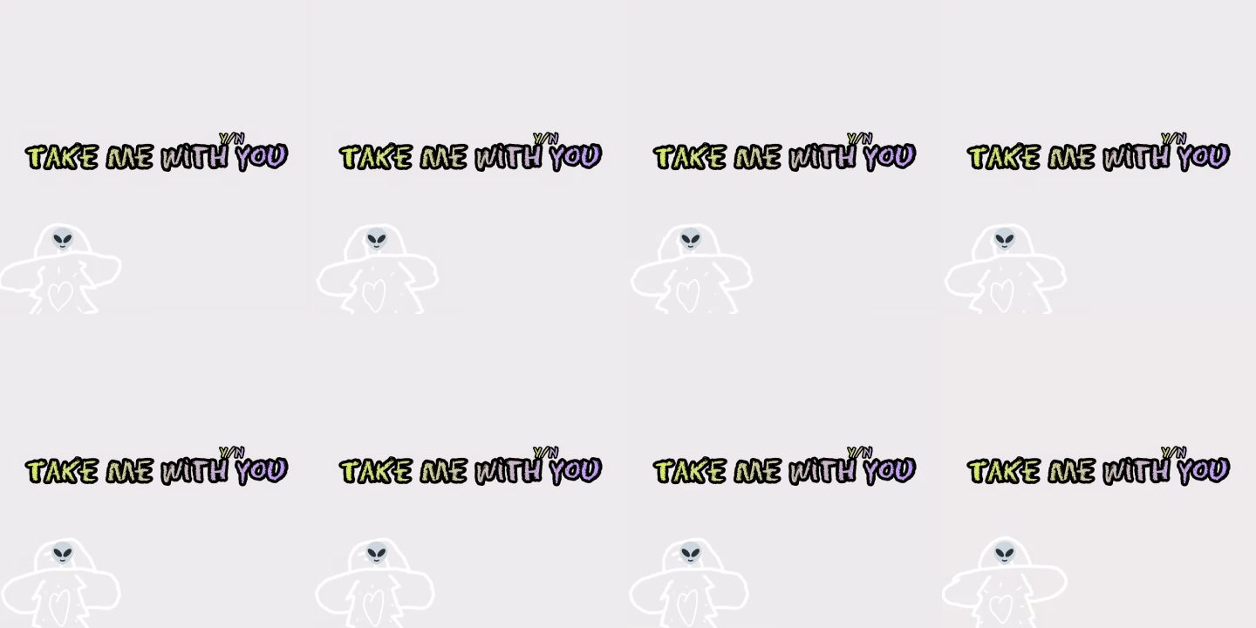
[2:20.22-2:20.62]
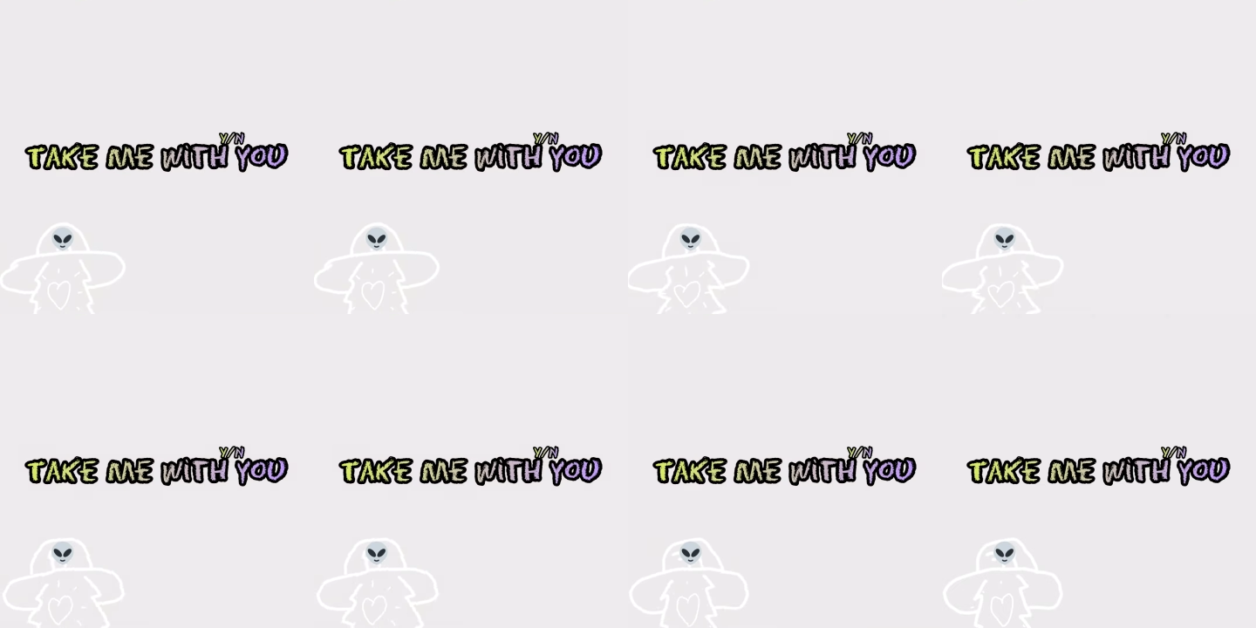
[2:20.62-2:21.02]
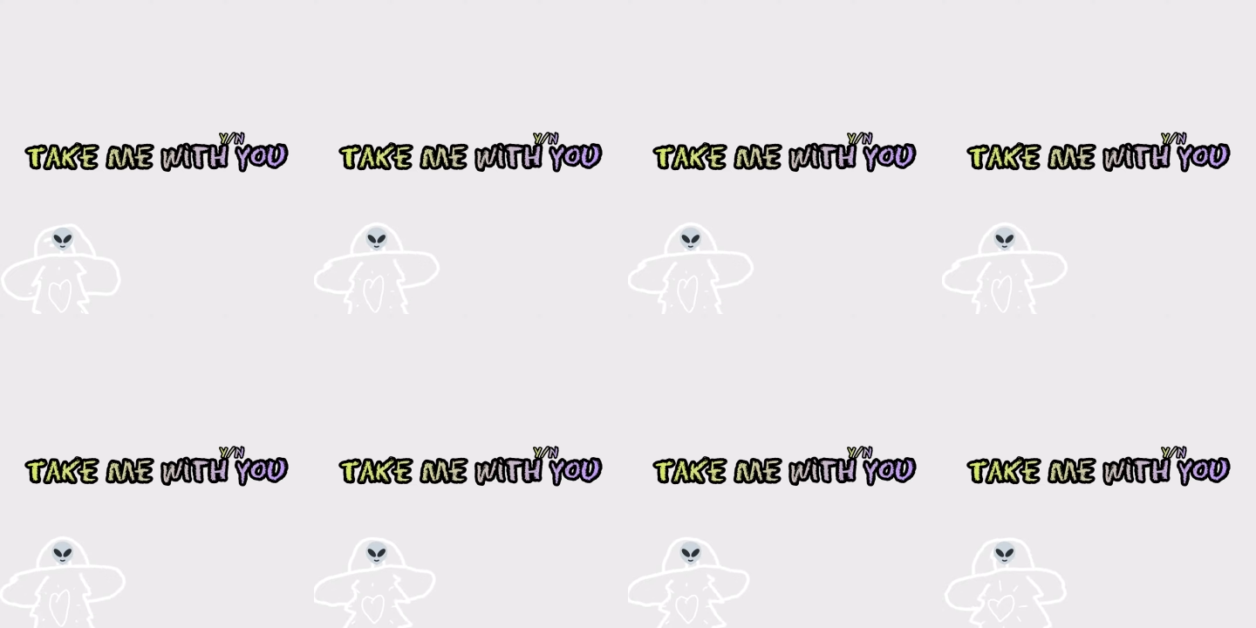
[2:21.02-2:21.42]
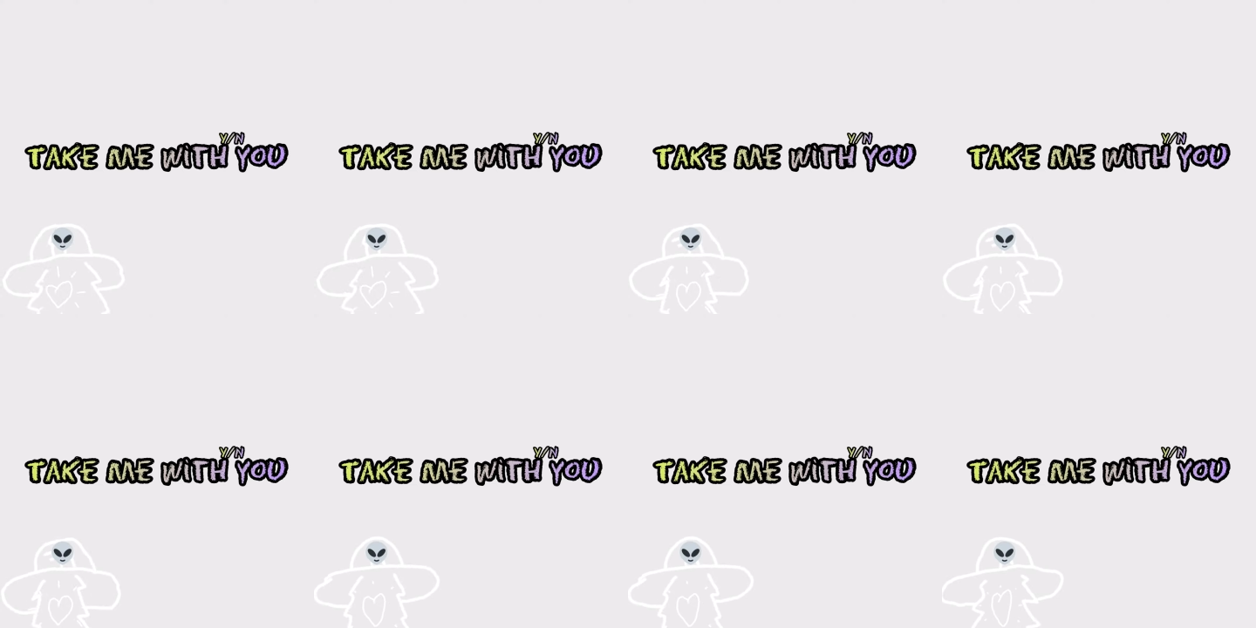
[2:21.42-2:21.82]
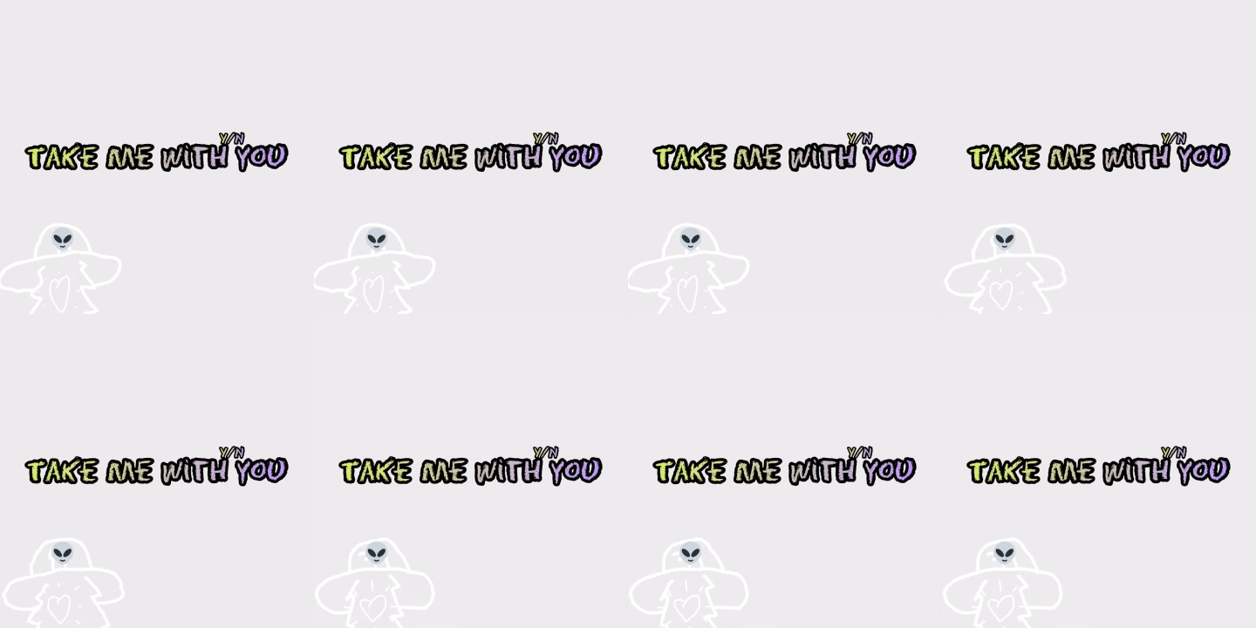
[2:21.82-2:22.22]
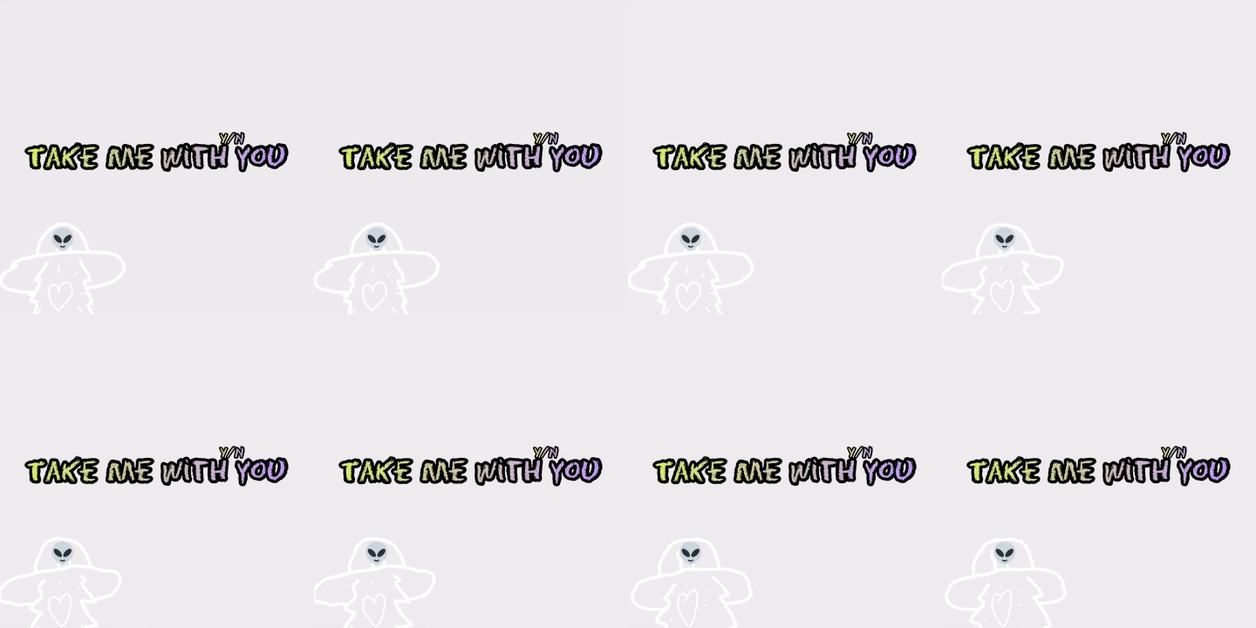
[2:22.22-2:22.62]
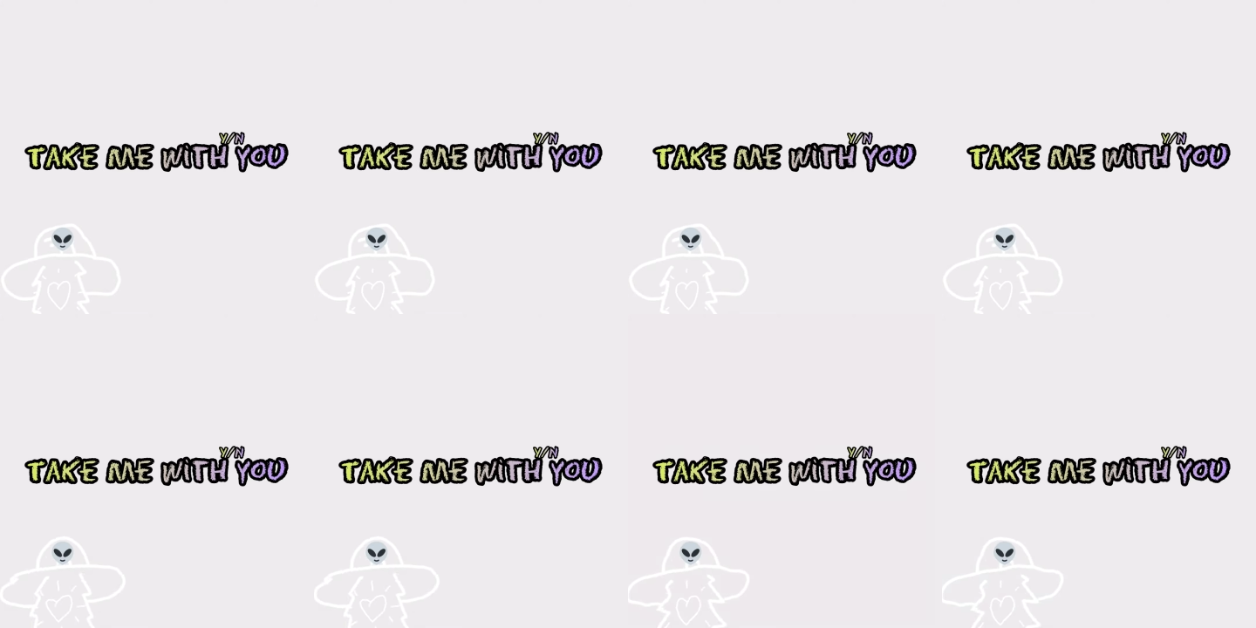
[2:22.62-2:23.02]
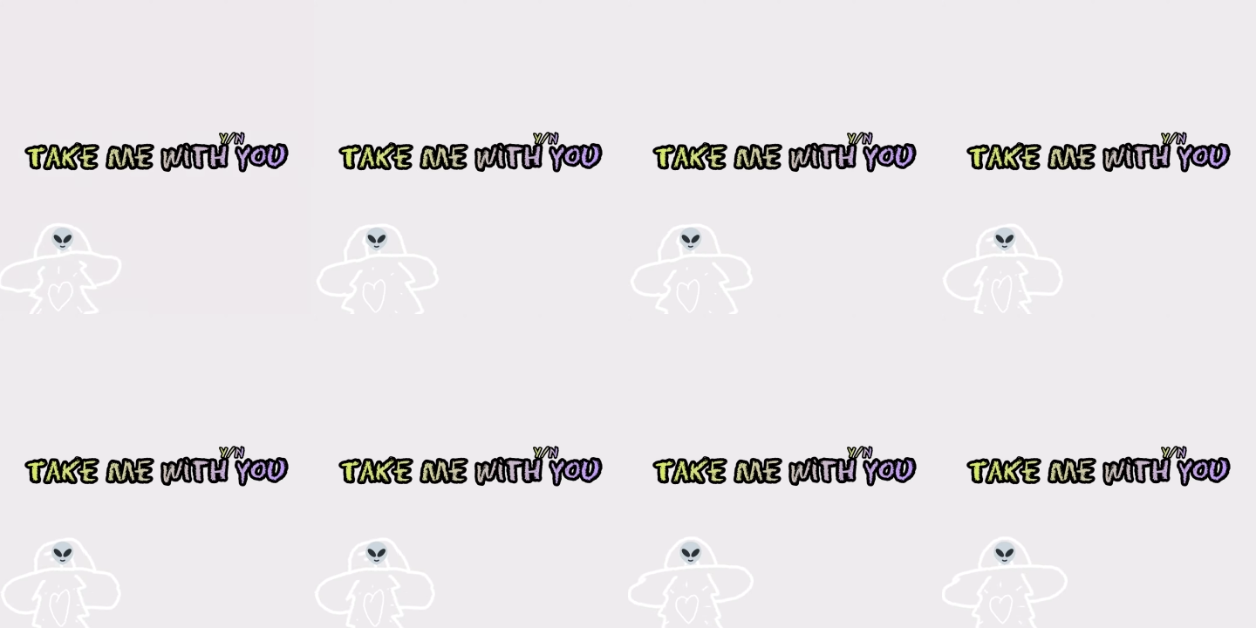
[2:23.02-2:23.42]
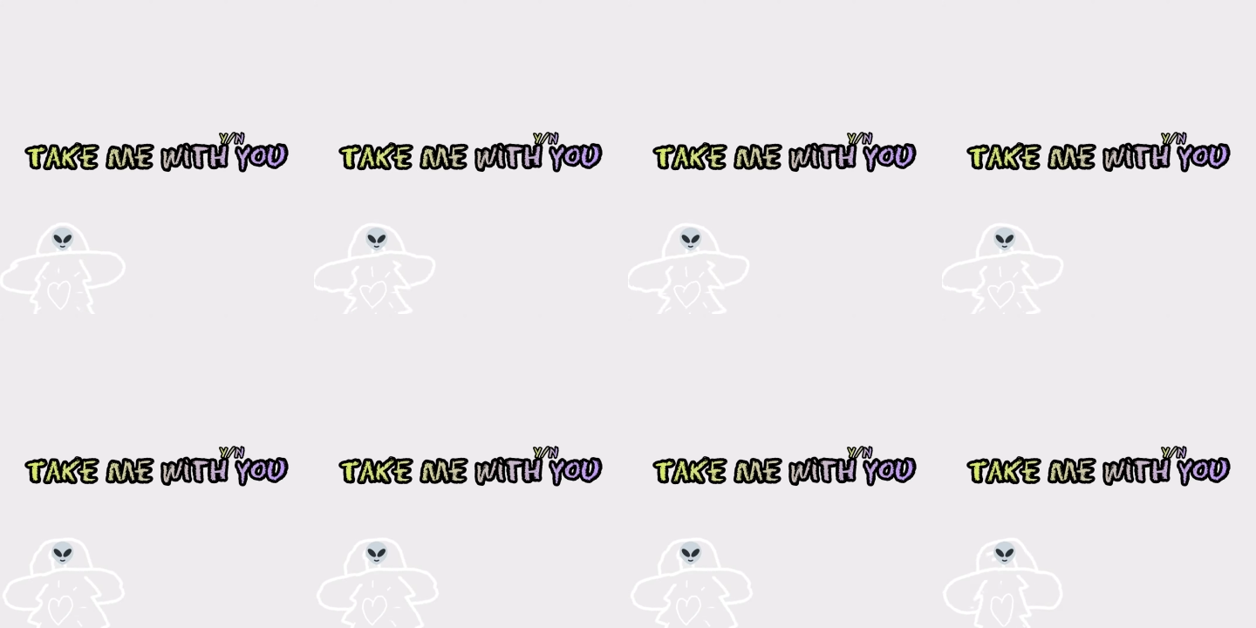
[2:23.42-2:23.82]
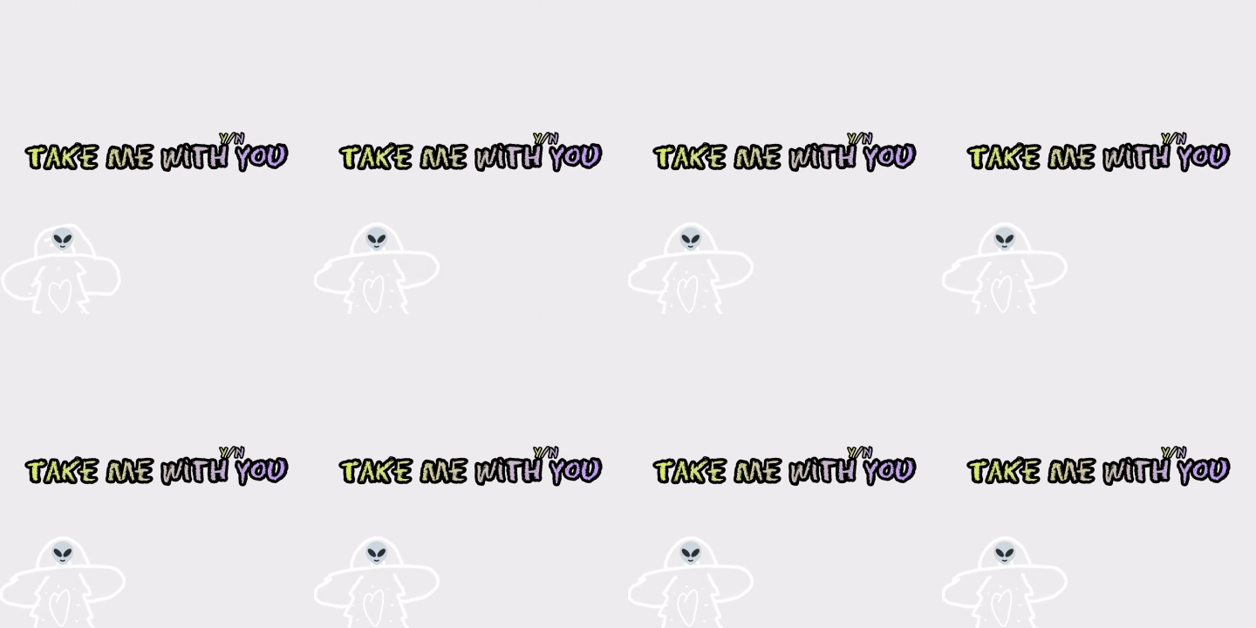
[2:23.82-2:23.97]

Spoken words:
Nobody's mouth can be seen.